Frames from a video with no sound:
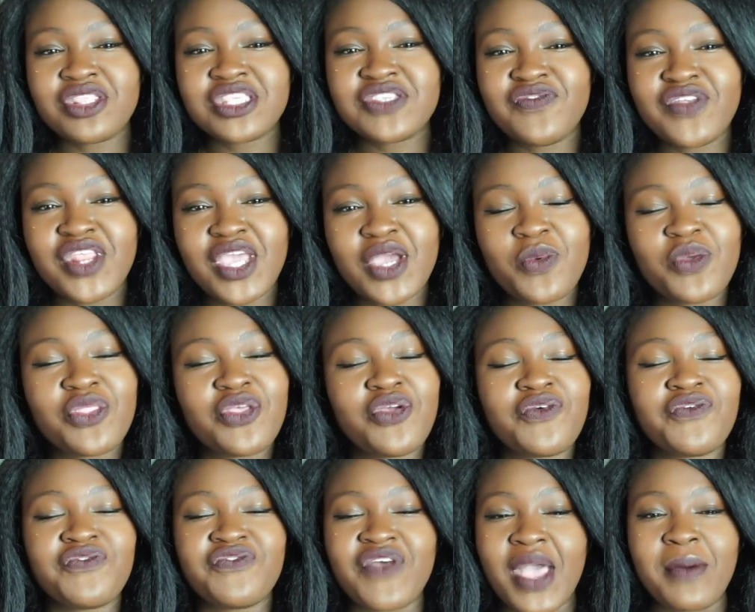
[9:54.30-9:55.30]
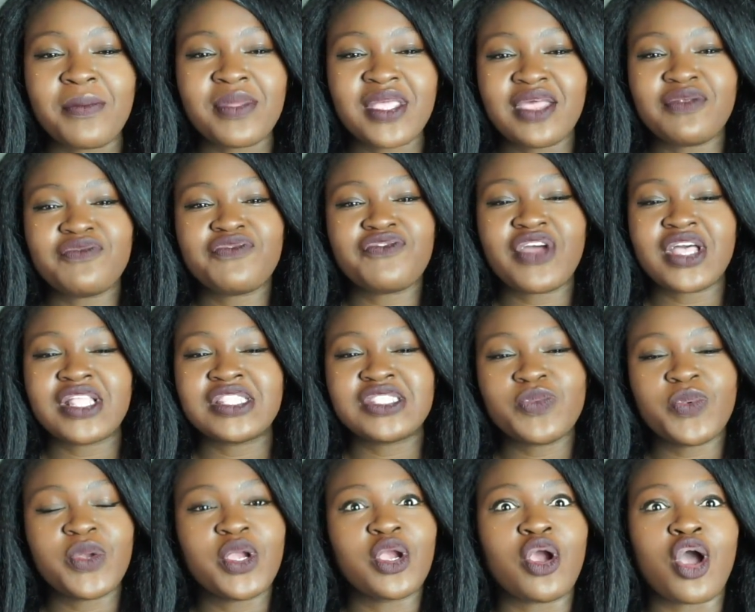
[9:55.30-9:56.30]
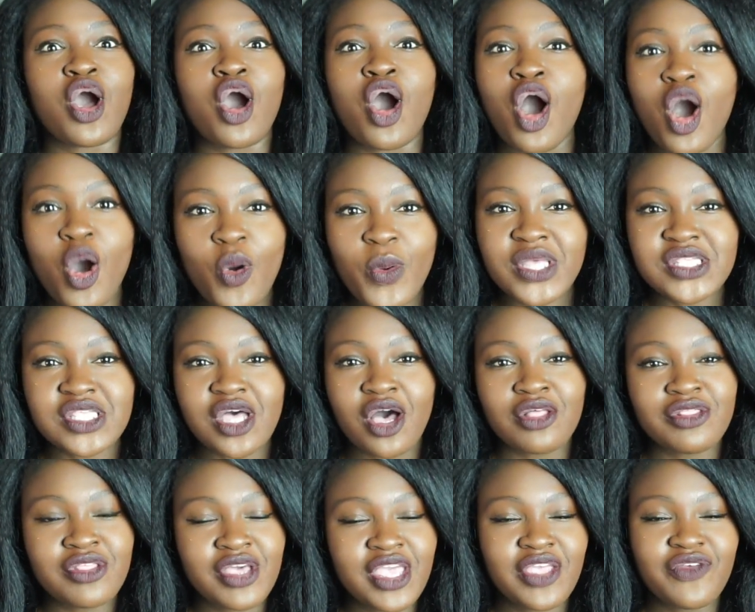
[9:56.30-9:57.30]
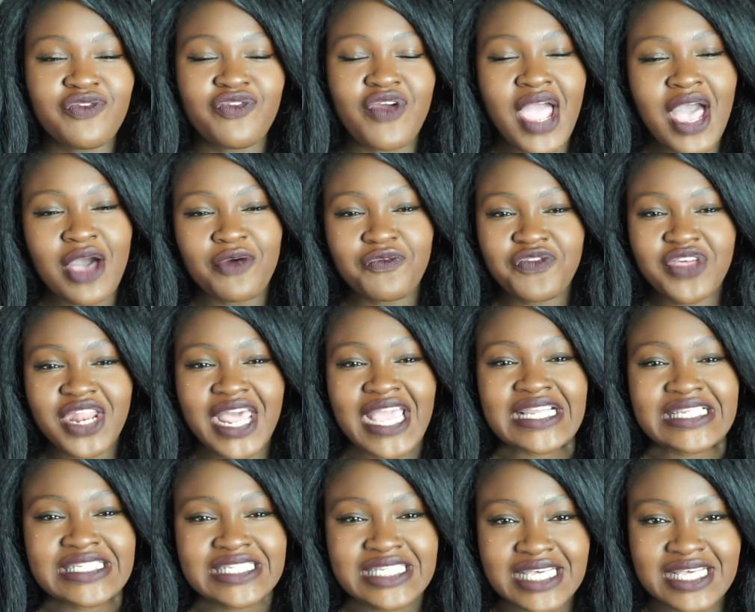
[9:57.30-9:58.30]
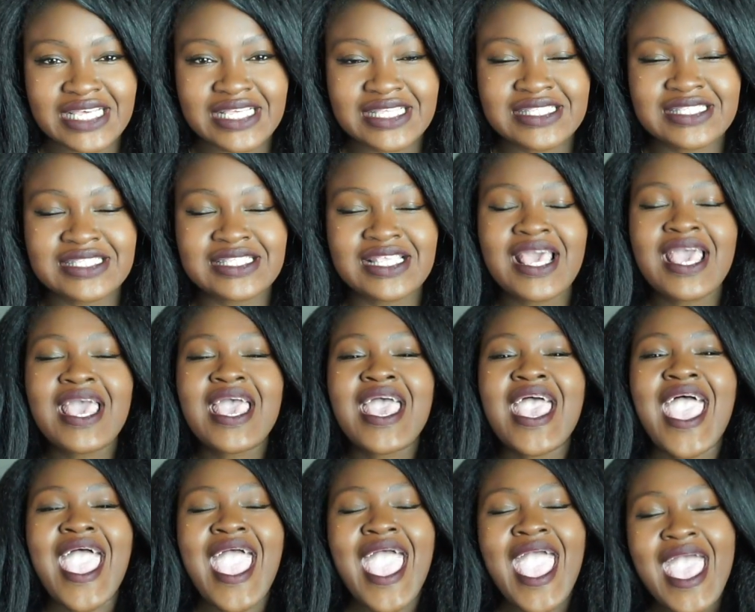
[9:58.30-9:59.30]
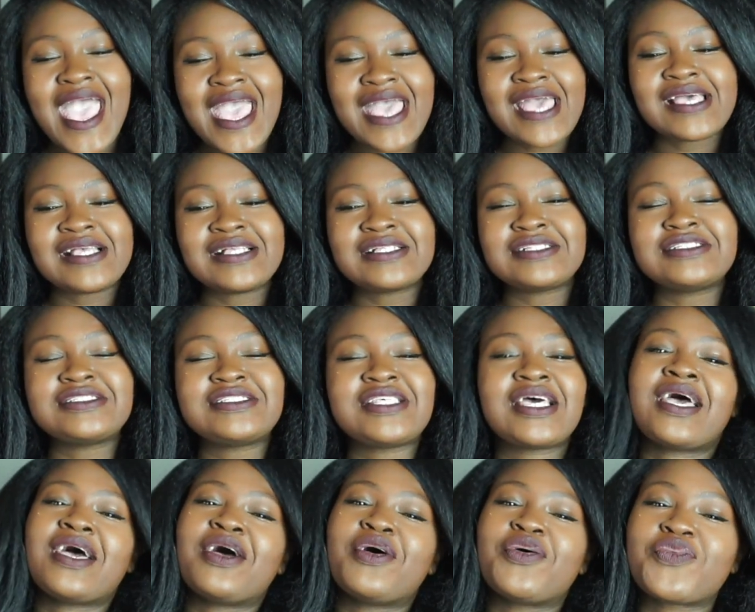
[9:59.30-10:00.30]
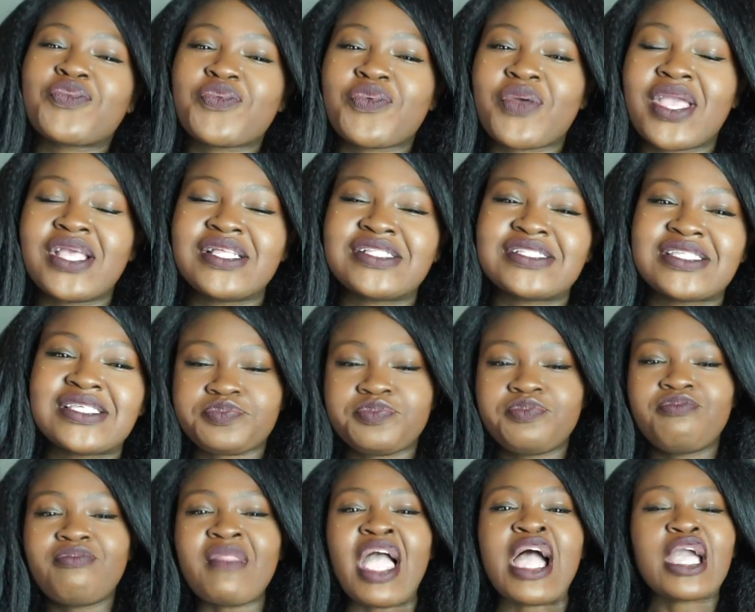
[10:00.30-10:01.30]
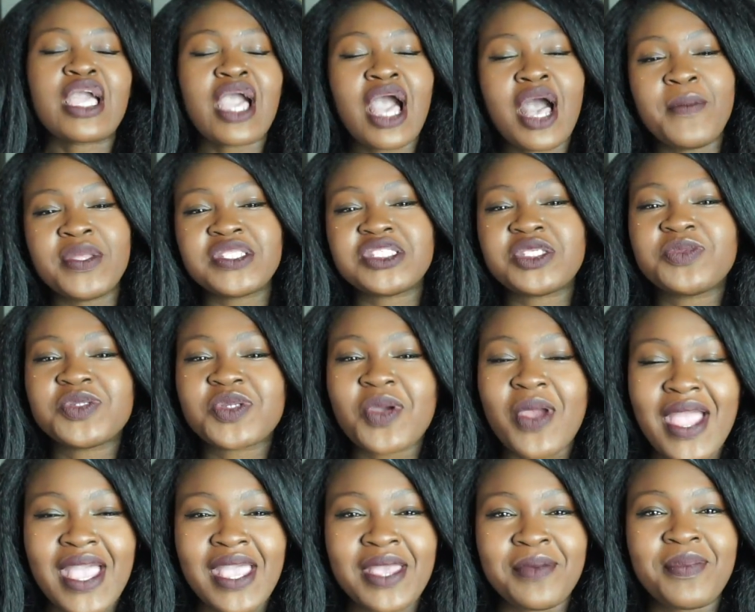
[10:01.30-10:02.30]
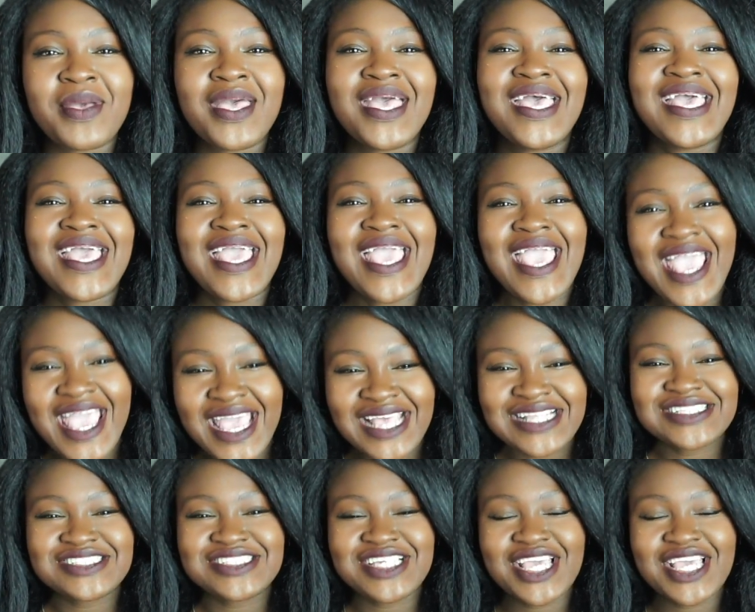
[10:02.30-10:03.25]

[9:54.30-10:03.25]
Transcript: this video with your family and friends. We are always all looking for outfit ideas. And rate, comment, subscribe, and